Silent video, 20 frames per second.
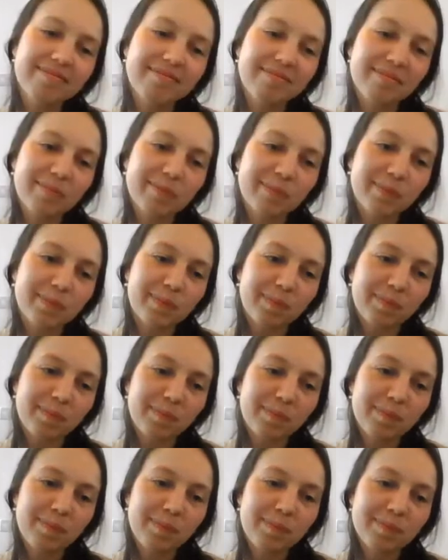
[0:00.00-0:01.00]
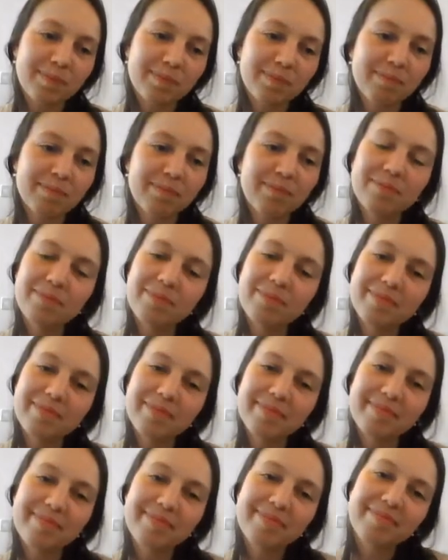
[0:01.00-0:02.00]

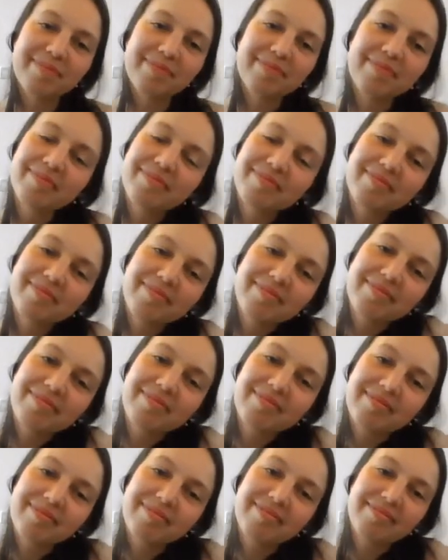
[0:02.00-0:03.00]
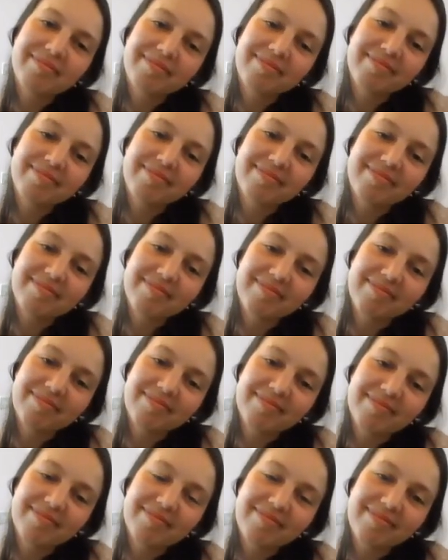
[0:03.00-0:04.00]

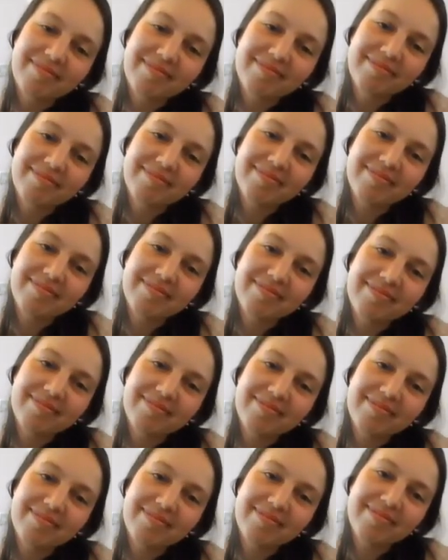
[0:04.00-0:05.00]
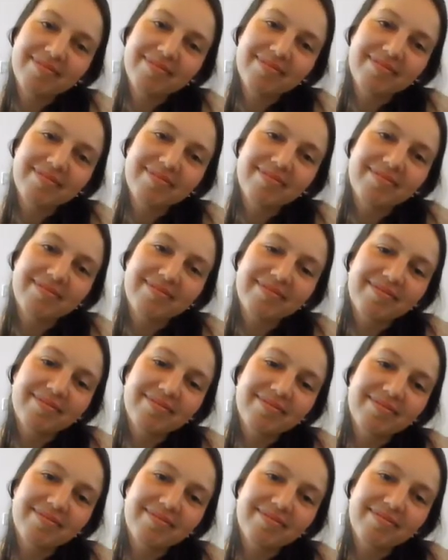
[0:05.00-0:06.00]

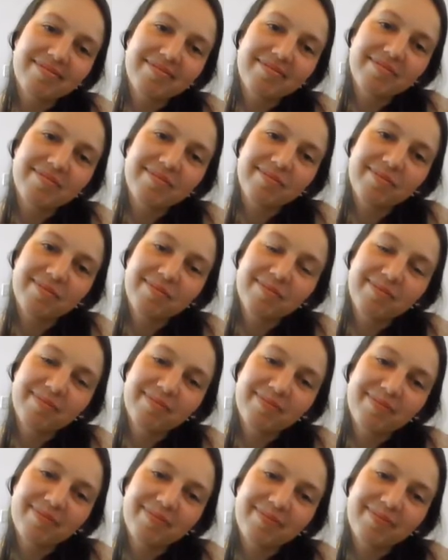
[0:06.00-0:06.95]
(not speaking)